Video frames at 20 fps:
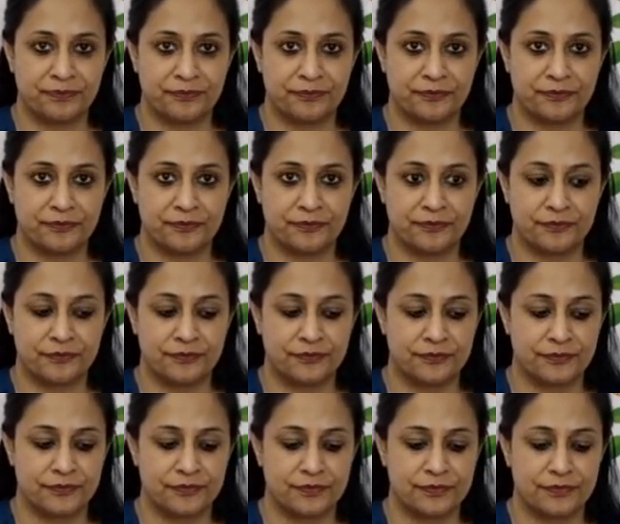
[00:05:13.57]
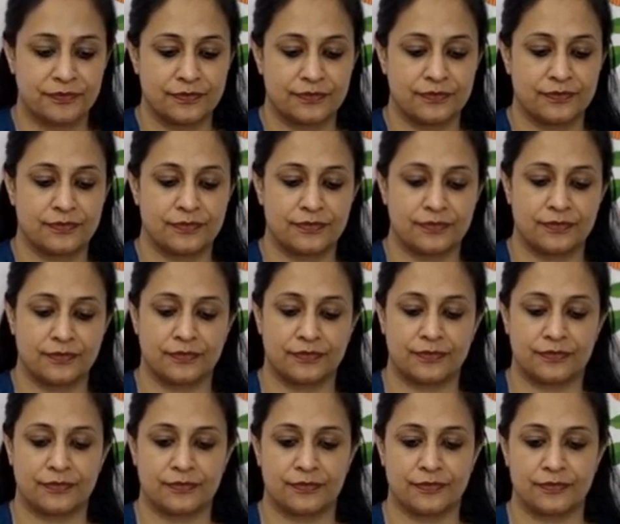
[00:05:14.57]

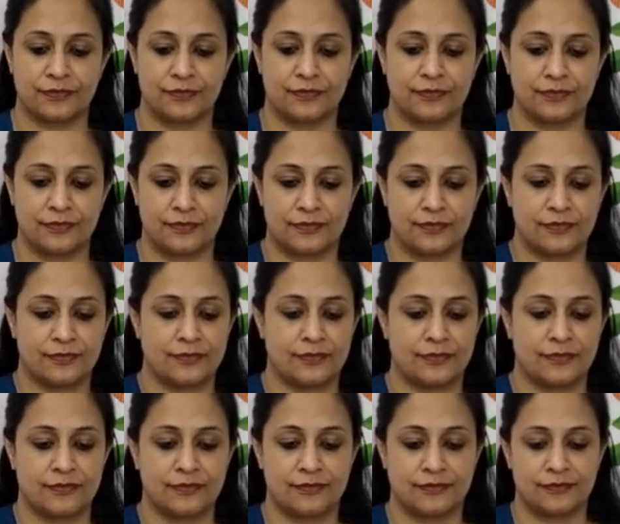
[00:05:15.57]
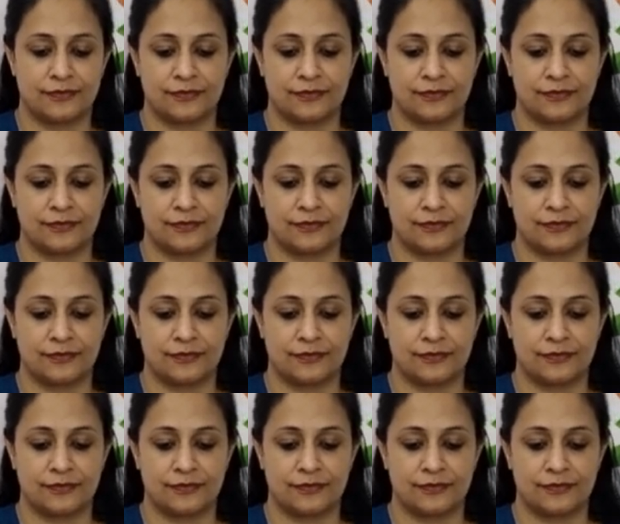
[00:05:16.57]
[no speech]